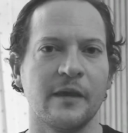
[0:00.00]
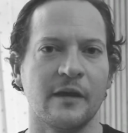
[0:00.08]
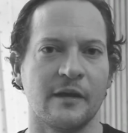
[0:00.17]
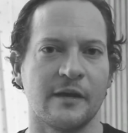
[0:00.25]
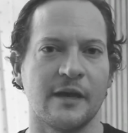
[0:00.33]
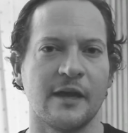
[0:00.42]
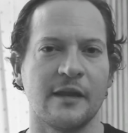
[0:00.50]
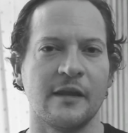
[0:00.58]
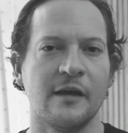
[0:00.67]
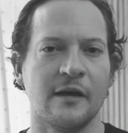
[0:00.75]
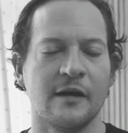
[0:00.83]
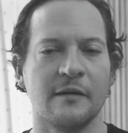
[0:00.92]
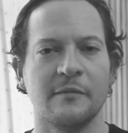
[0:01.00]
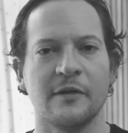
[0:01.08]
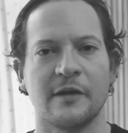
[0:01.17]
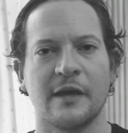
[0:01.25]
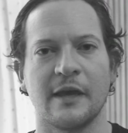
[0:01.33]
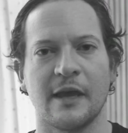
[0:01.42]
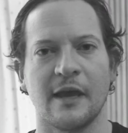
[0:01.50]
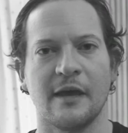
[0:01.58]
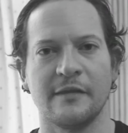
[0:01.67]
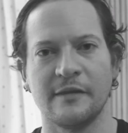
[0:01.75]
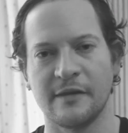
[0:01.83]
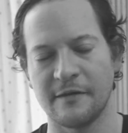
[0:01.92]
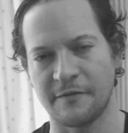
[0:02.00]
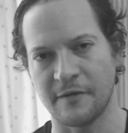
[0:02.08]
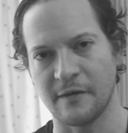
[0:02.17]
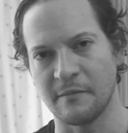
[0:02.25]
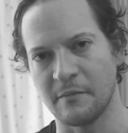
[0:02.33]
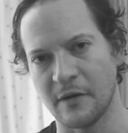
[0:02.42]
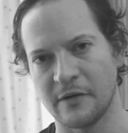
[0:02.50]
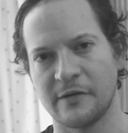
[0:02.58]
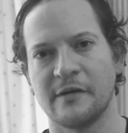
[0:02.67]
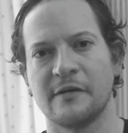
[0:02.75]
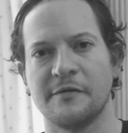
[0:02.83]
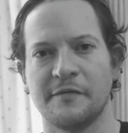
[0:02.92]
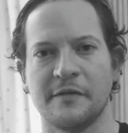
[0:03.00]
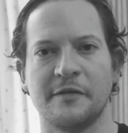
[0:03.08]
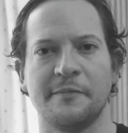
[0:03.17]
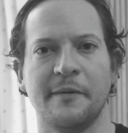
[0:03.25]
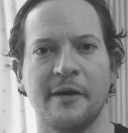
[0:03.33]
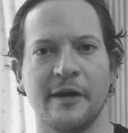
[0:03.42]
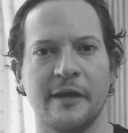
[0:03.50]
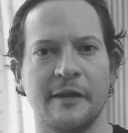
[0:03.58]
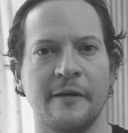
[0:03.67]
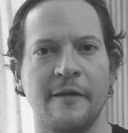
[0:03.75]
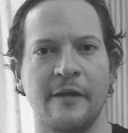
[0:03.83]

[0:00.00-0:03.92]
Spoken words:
Again, I'm looking at the different motions of the spine